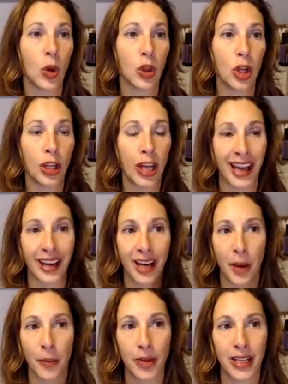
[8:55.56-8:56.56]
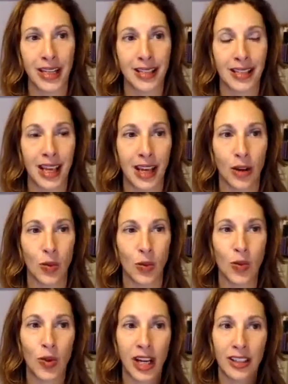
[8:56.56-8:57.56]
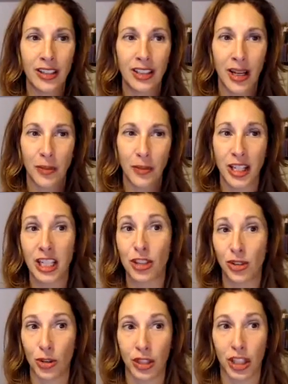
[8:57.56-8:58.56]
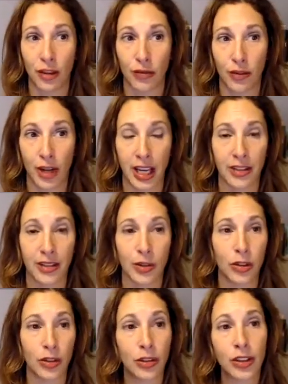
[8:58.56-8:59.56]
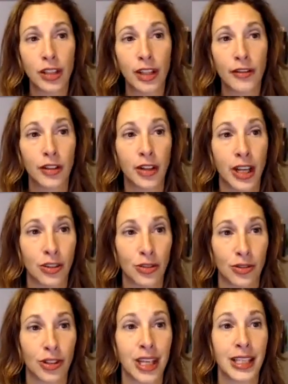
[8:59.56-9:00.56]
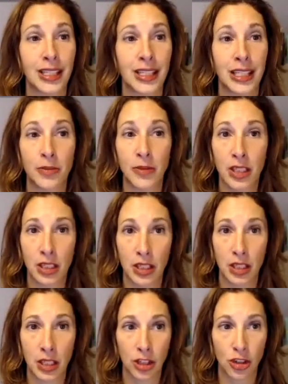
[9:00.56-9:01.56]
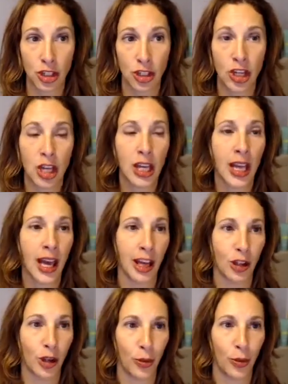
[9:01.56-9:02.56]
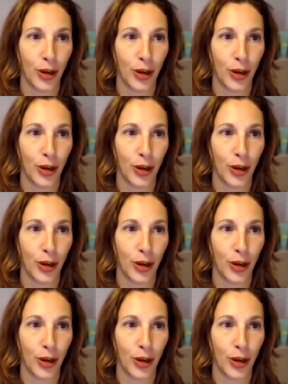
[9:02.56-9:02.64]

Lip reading: look at companies and what company's doing it right. So you're looking for answers like steam distillation and cold